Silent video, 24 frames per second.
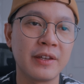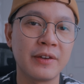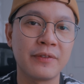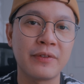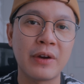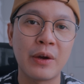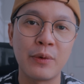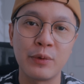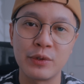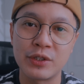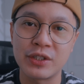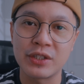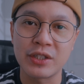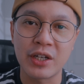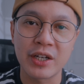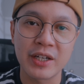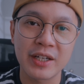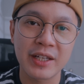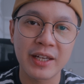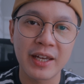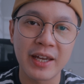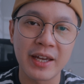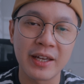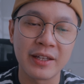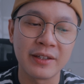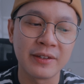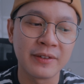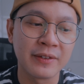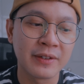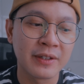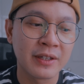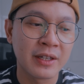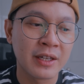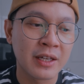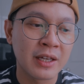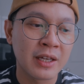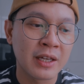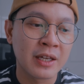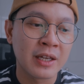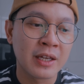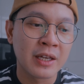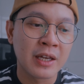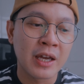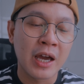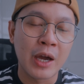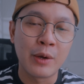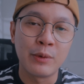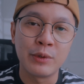if I would start again,
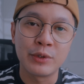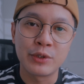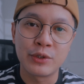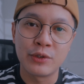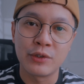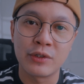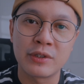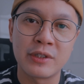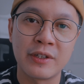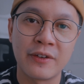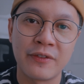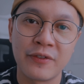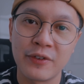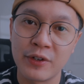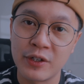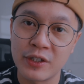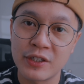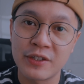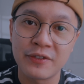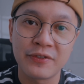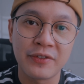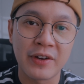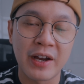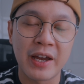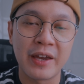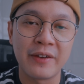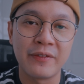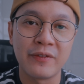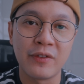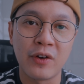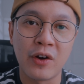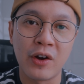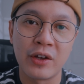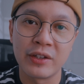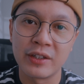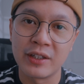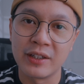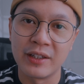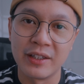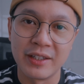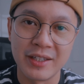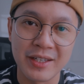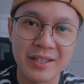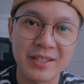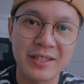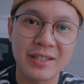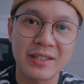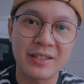I will choose the first 5 on the
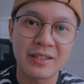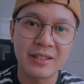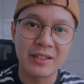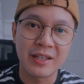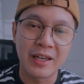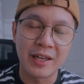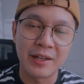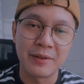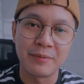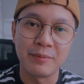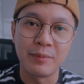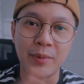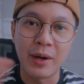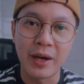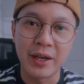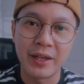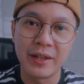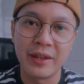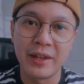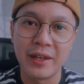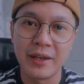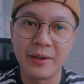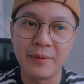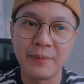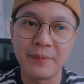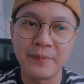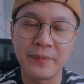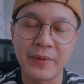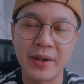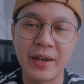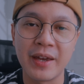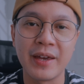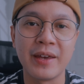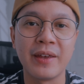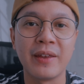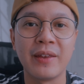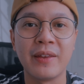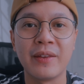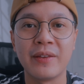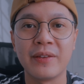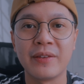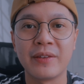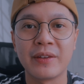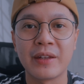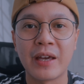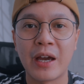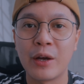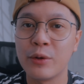list and buy them, and
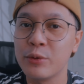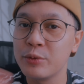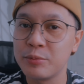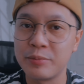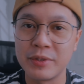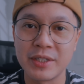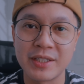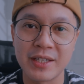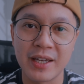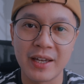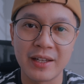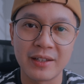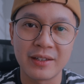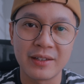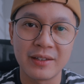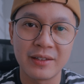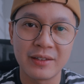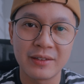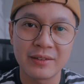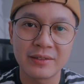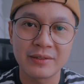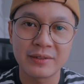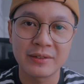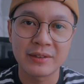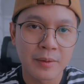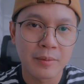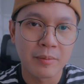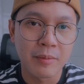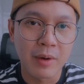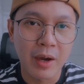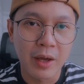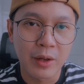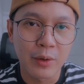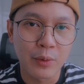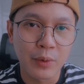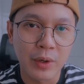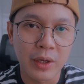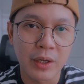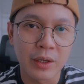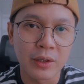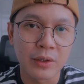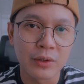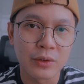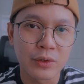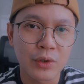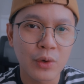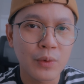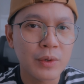I will be set. By the
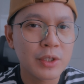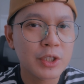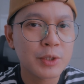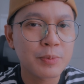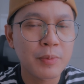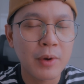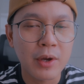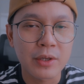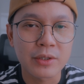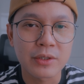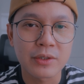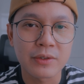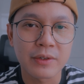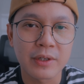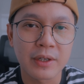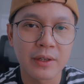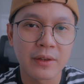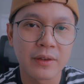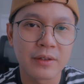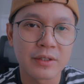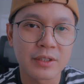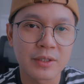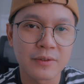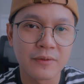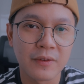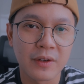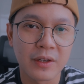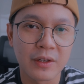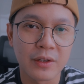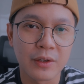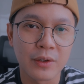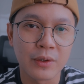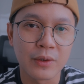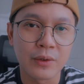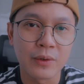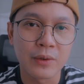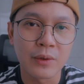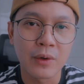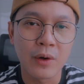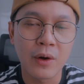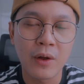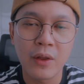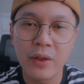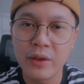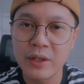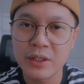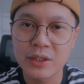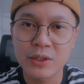way, no one's sponsoring this video.
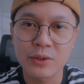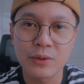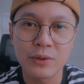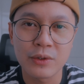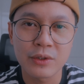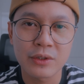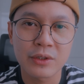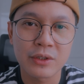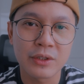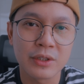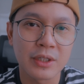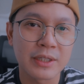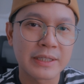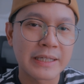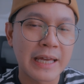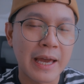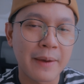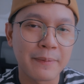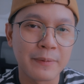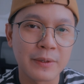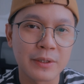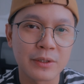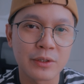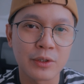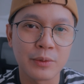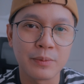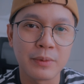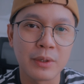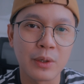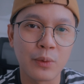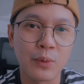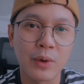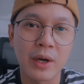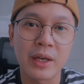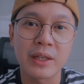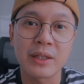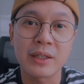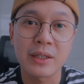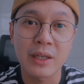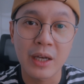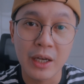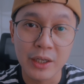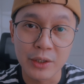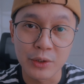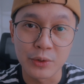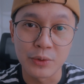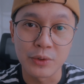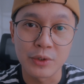All these tools just happens to be what
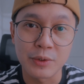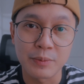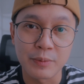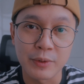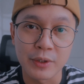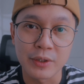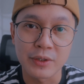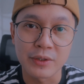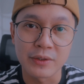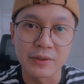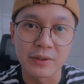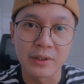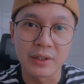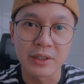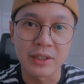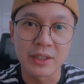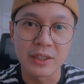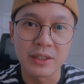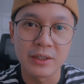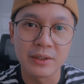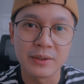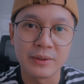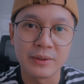I use personally.